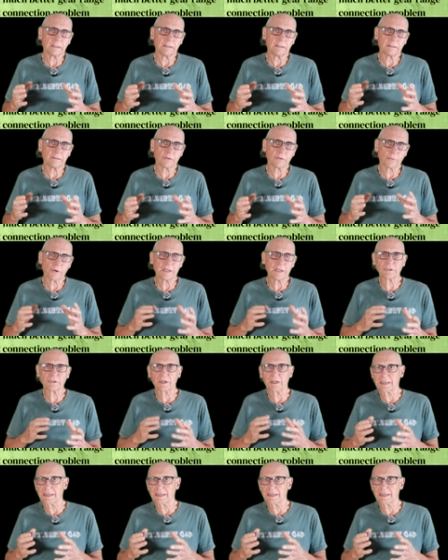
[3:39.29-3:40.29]
the reason
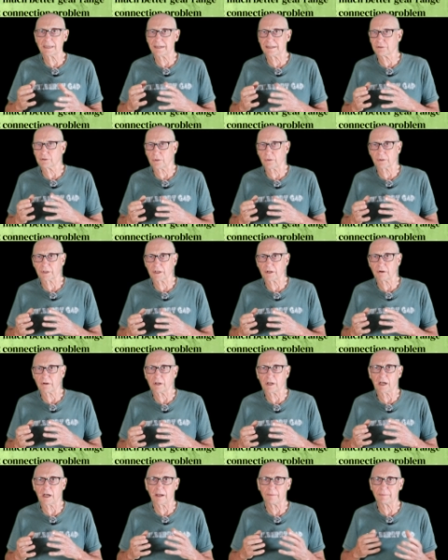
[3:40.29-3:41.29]
to get an internal gear
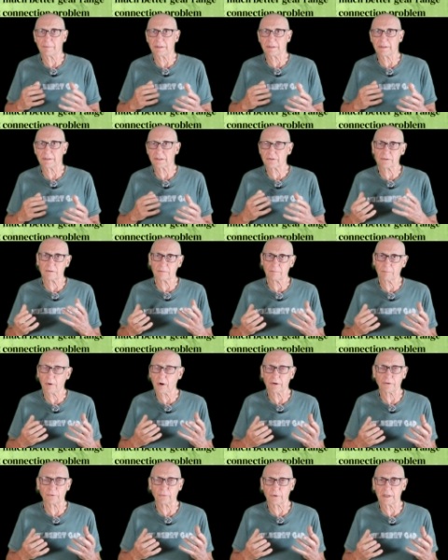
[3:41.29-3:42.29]
hub is
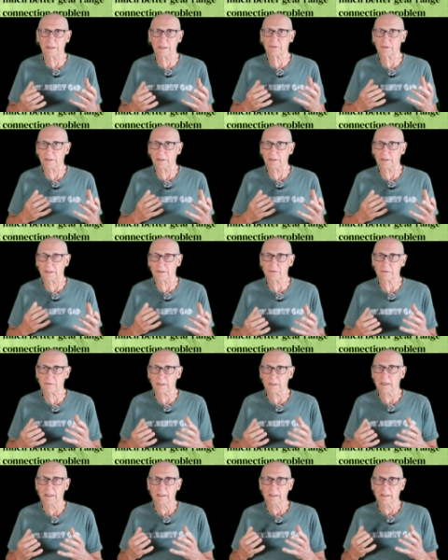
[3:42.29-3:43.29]
part of the reason is
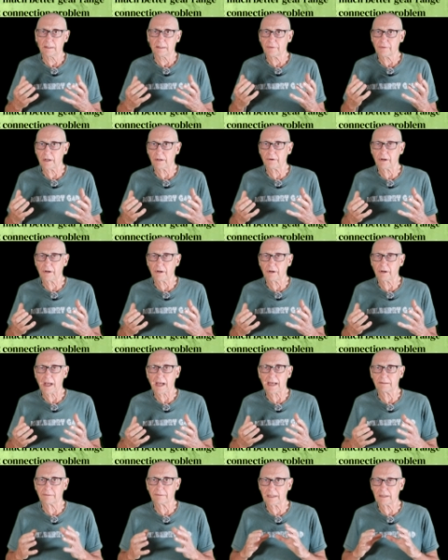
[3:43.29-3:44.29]
they're
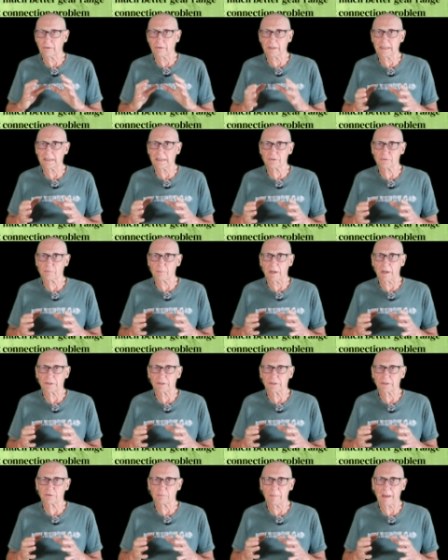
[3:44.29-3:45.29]
not they don't need as much
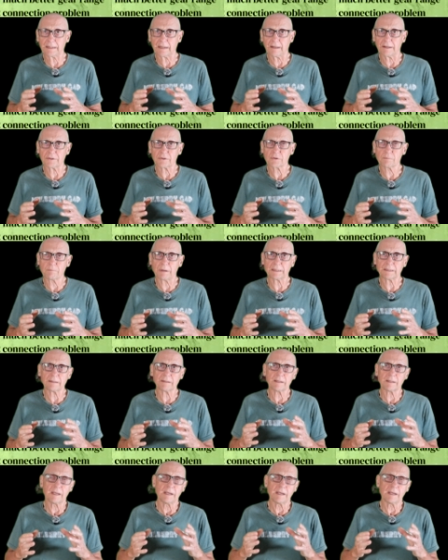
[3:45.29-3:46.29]
maintenance, but
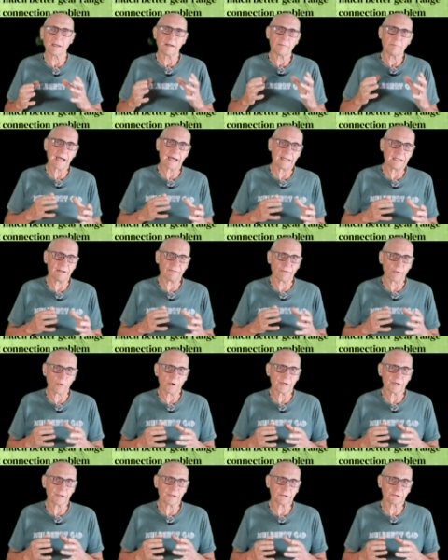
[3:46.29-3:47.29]
but if
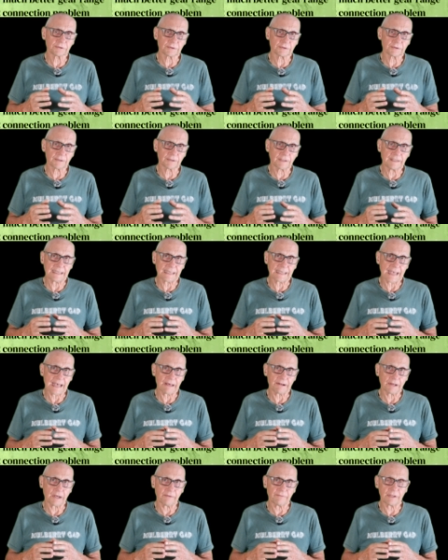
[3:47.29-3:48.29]
oil's leaking
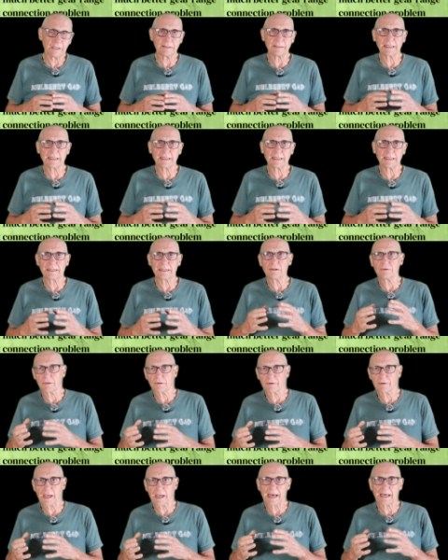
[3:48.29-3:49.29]
out of it, then you've,
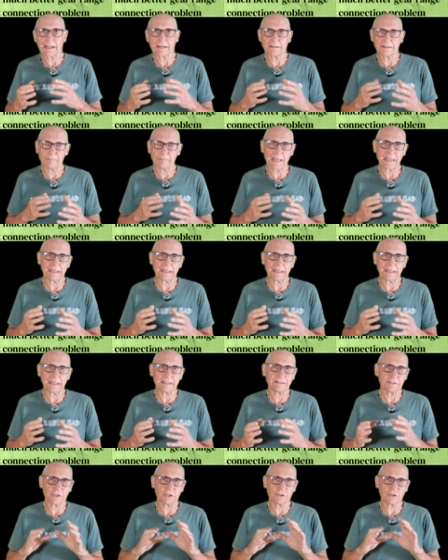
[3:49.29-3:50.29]
you've got a
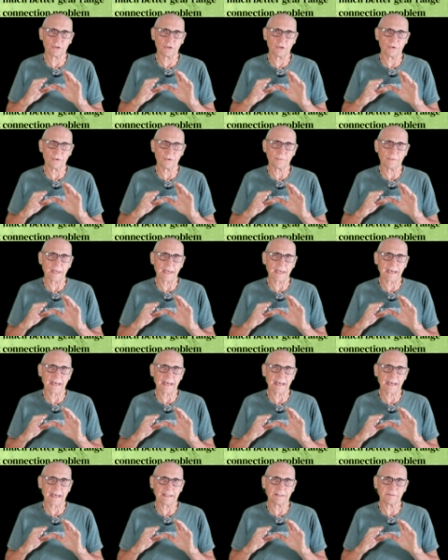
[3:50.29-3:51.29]
maintenance issue
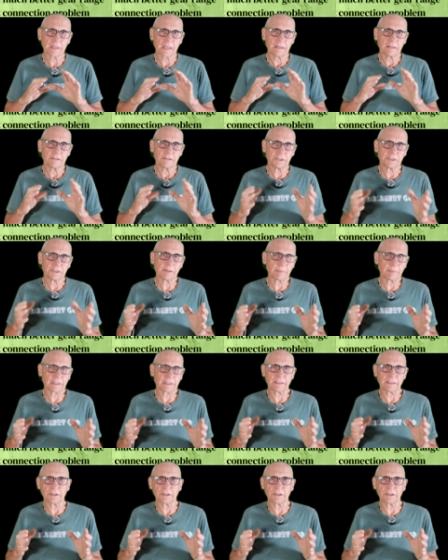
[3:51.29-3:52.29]
that you
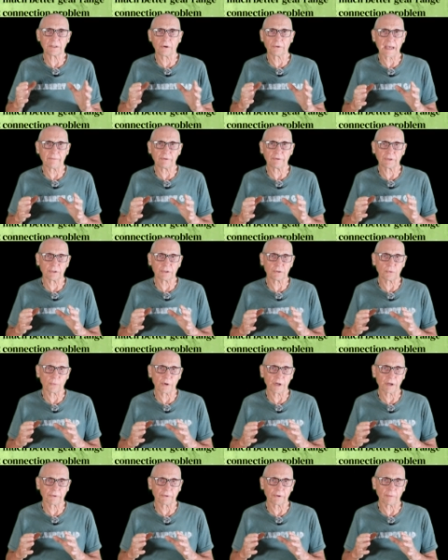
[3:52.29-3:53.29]
typically don't have with a
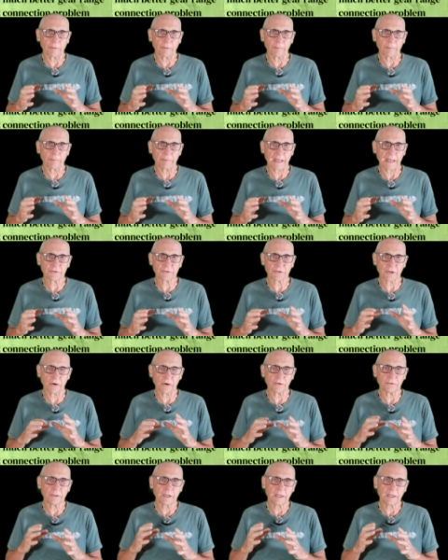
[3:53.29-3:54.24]
derailleur base. So